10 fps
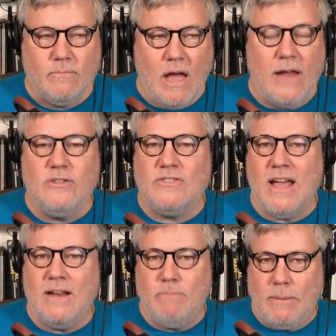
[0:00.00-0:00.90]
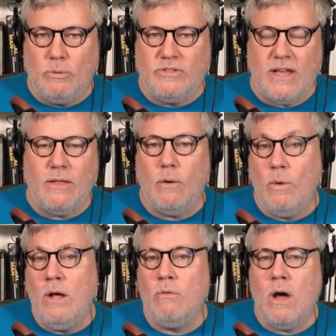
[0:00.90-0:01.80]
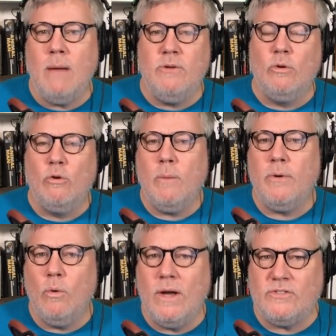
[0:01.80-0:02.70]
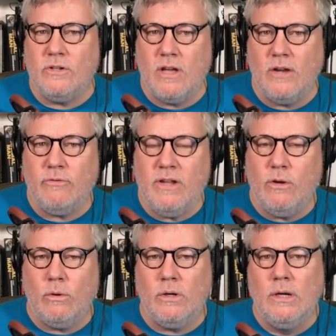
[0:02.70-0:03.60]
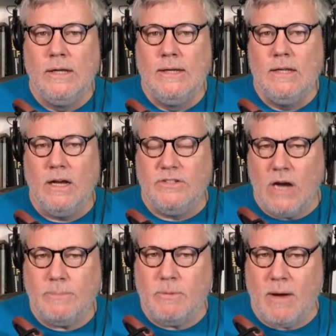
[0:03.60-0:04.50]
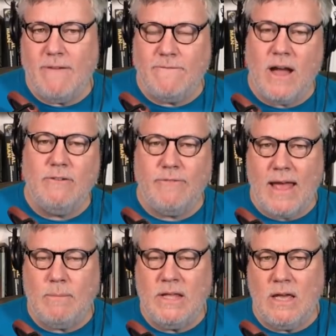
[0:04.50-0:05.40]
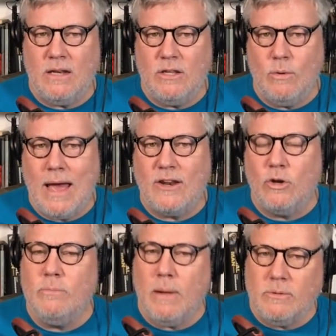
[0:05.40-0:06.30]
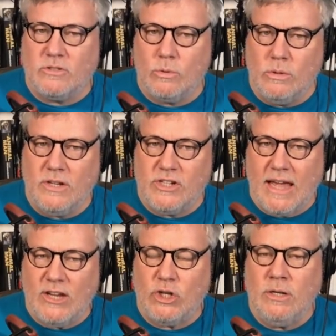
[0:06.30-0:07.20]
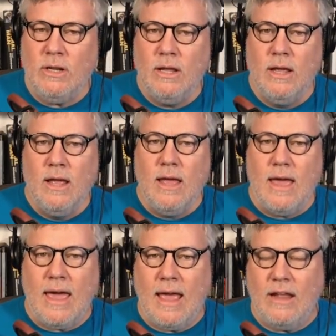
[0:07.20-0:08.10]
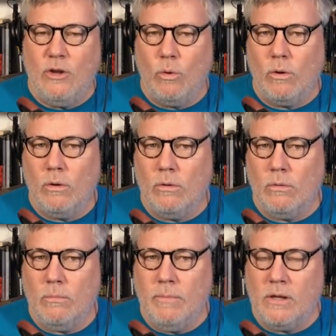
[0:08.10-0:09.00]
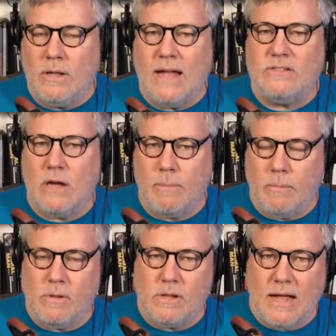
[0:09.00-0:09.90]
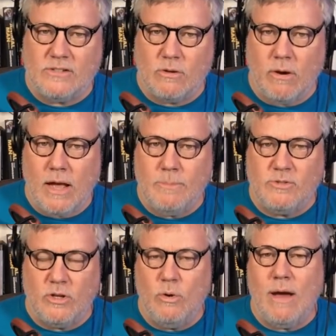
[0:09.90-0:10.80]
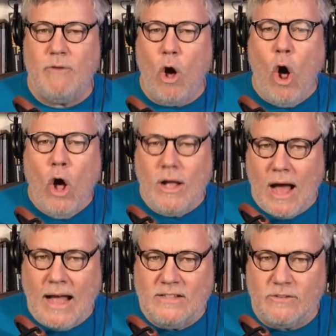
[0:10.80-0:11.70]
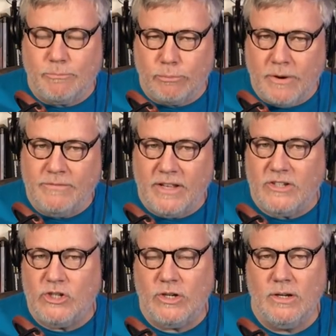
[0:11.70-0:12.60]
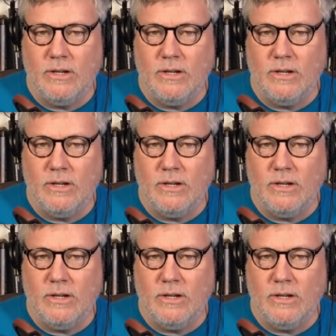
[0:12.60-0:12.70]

I understand people would say that. Well, Rob, you grew up in a Western country. You were adopted by a fine family, and you had a good public school education and you were middle class to upper middle class growing up, so you have all kinds of privilege.